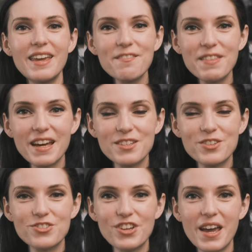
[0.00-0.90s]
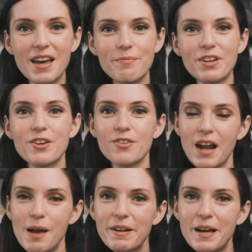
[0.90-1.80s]
If that is your jam,
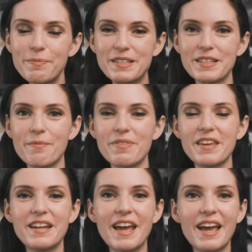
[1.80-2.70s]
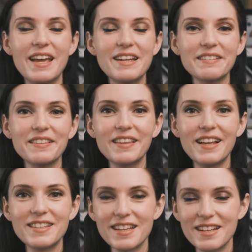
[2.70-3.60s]
grab a cup of something and
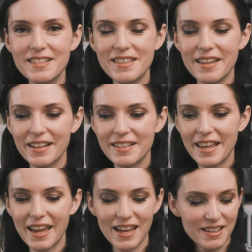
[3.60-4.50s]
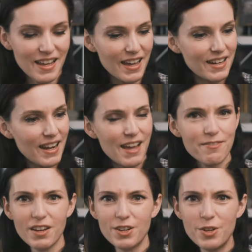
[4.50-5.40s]
let's get into things. Uh, yeah, and
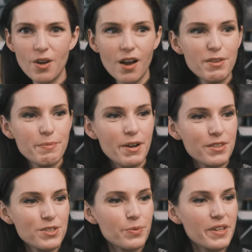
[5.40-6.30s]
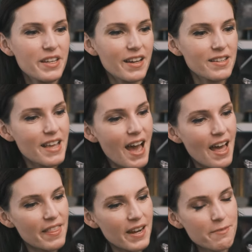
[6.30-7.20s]
I've got a new coffee mug this week, guys,
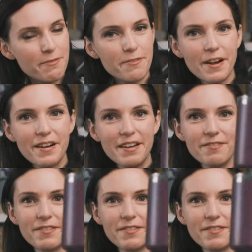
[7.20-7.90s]
that I'm very,